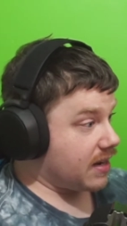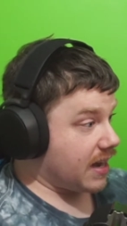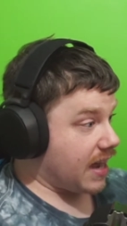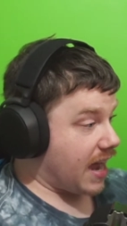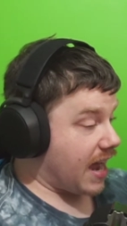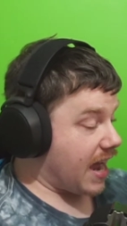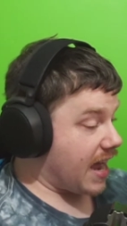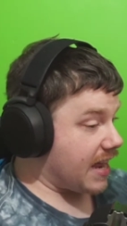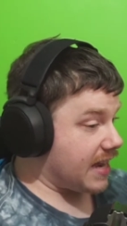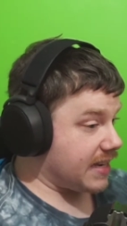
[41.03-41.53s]

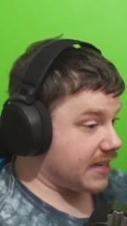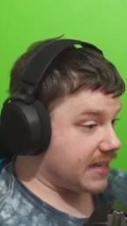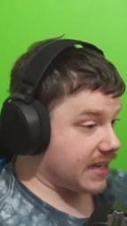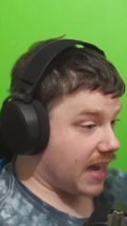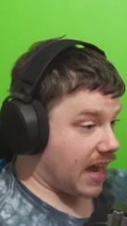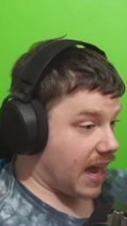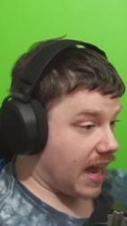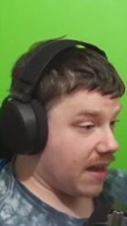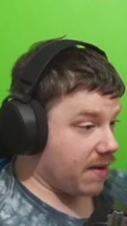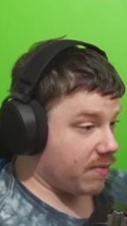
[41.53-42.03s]
And
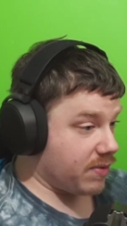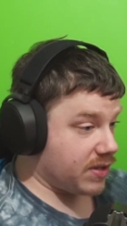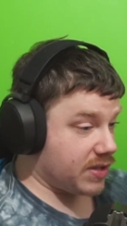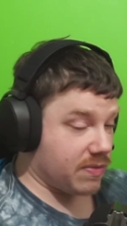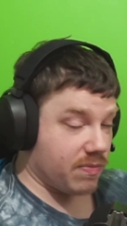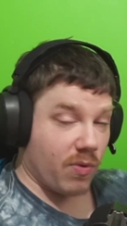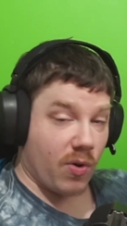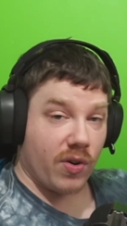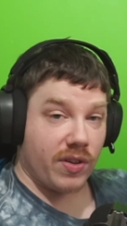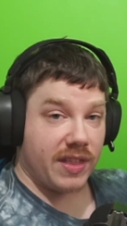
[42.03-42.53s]
I was
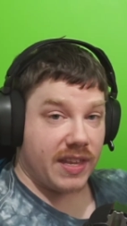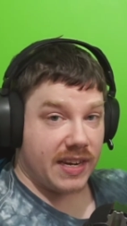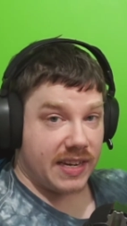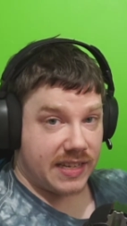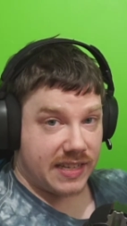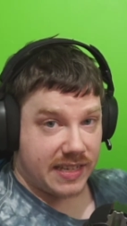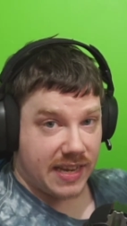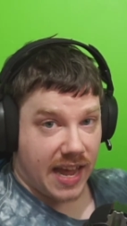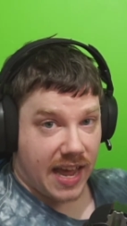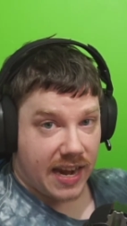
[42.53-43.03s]
more than
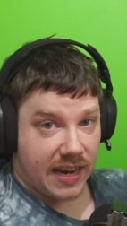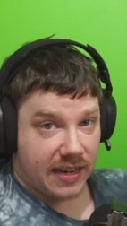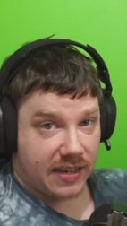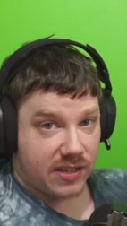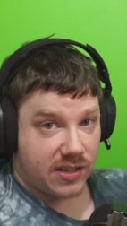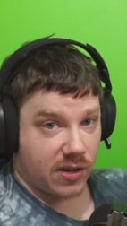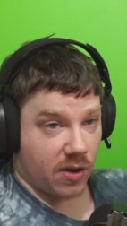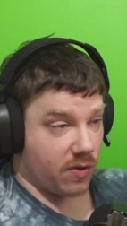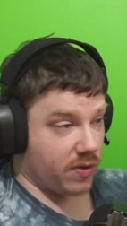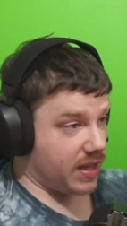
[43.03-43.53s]
ecstatic.
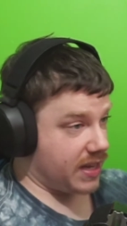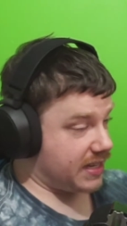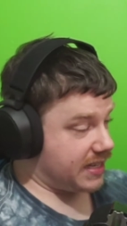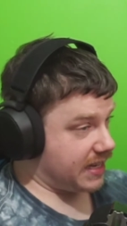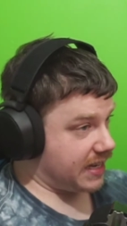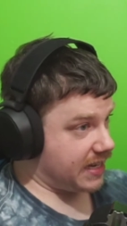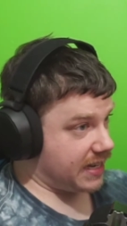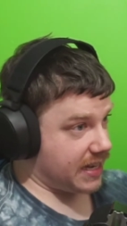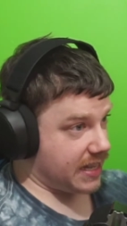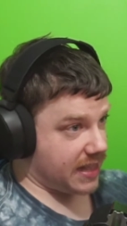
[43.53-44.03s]
So they
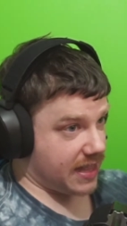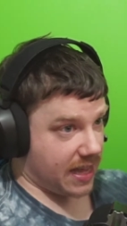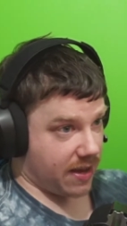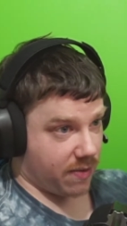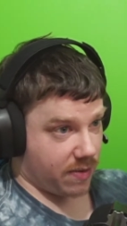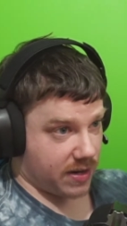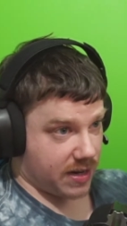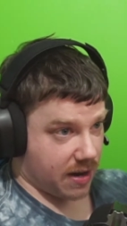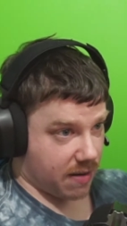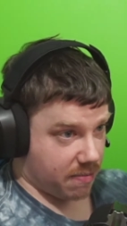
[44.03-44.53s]
said they
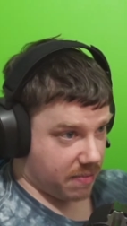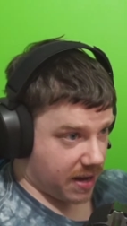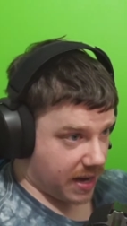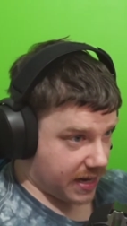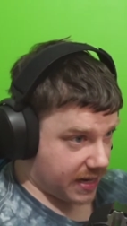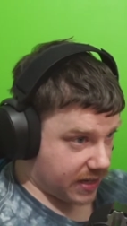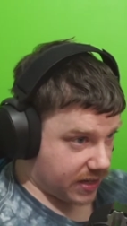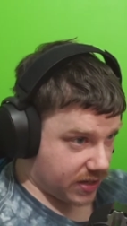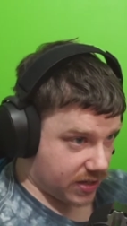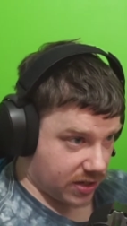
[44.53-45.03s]
would come by
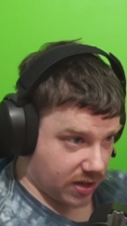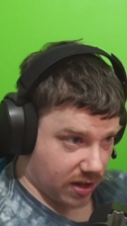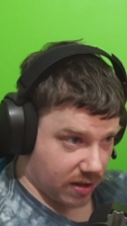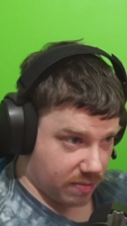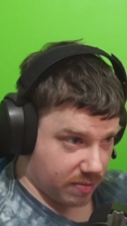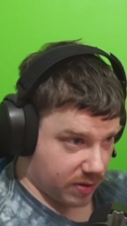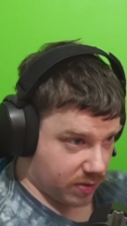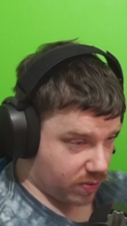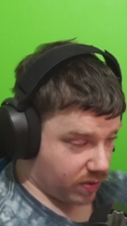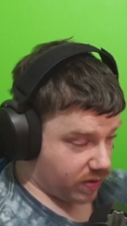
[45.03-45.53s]
and install it
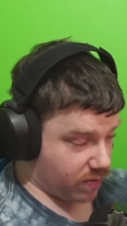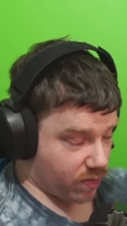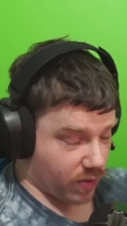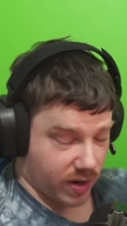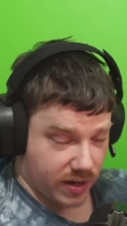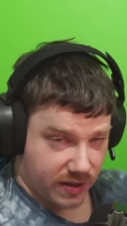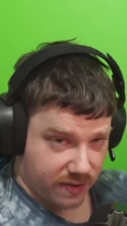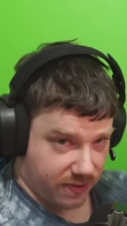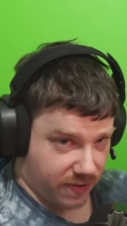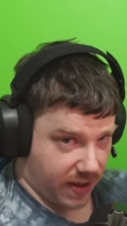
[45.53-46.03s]
between
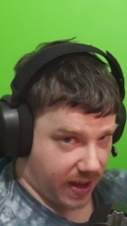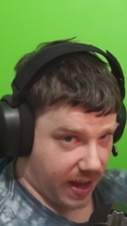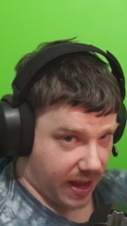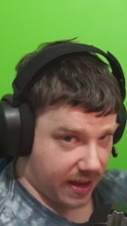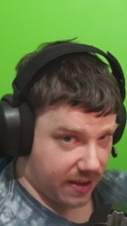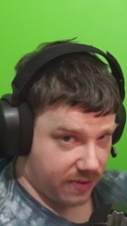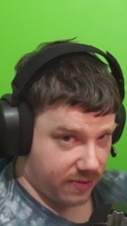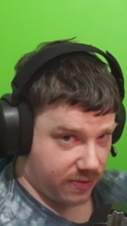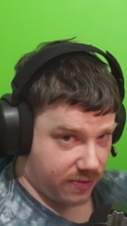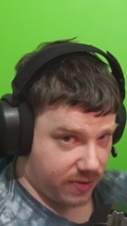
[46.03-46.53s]
1 to
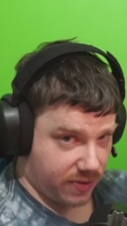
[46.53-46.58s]
5.